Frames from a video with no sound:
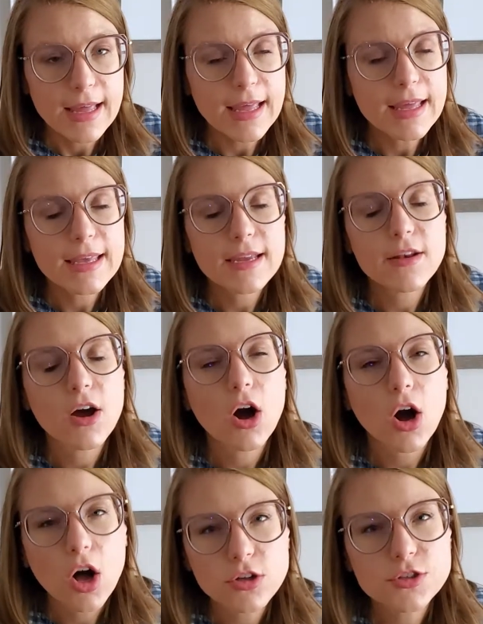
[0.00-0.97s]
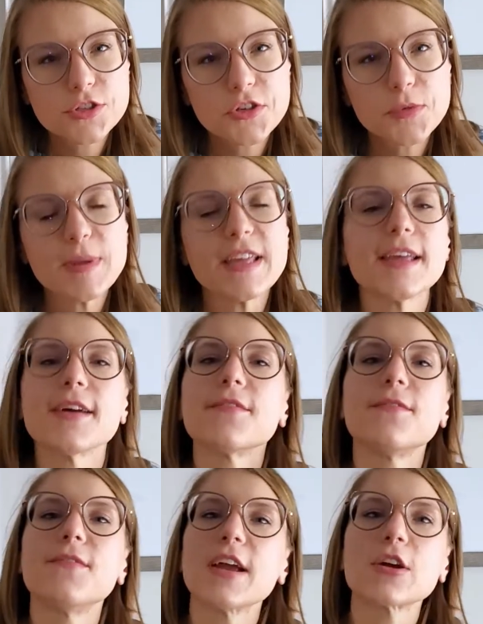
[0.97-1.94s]
it can also be
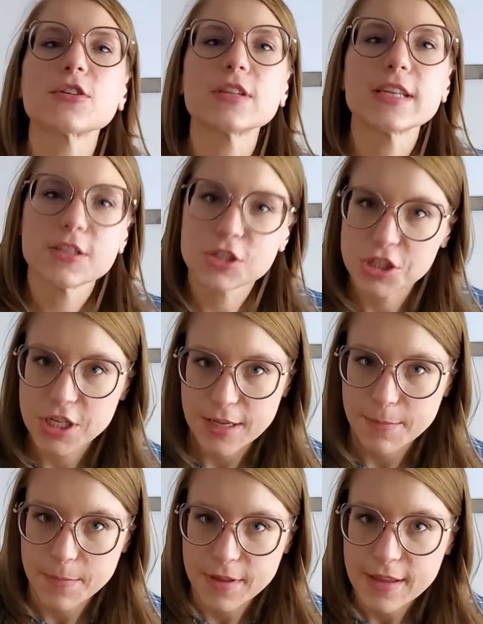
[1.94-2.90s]
fairly cheap